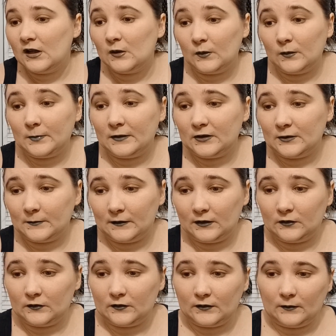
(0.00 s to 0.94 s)
What brush am I
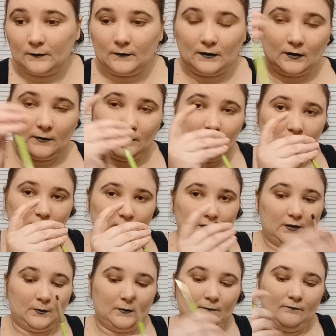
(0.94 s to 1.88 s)
gonna use? I'm gonna use
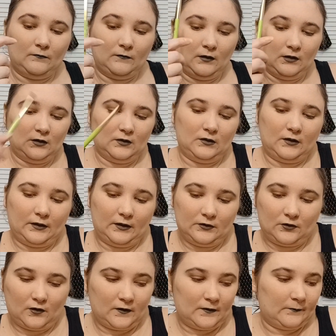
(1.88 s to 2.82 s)
this one. It's Lucky
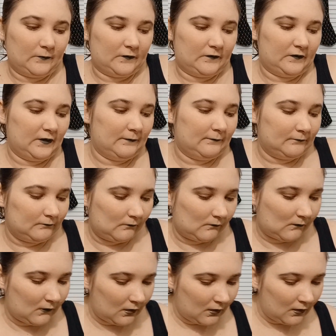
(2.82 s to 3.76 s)
Charm Morphe.
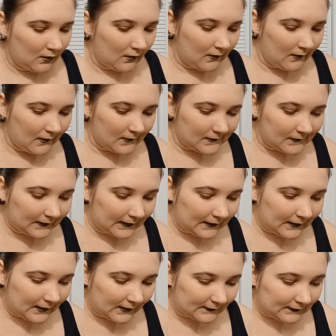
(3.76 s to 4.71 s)

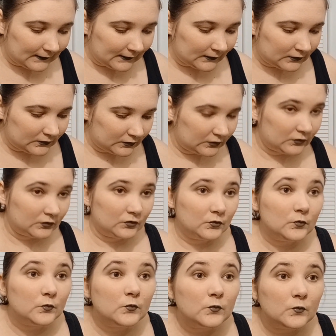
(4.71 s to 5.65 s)
Okay, I think I should
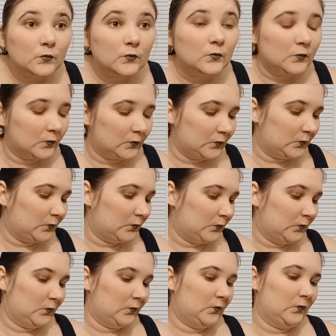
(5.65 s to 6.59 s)

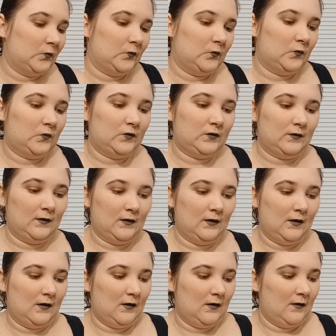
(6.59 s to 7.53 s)
use
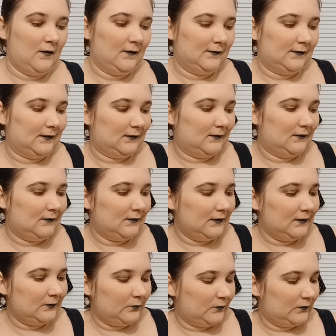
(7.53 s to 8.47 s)

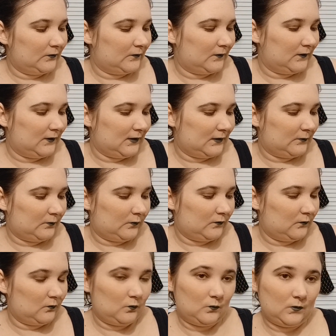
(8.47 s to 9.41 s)
this one or this
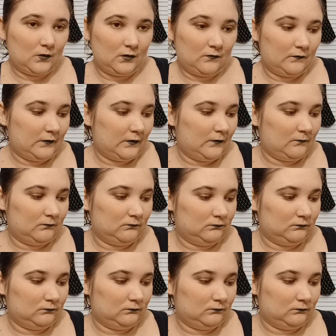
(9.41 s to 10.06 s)
one. I don't know.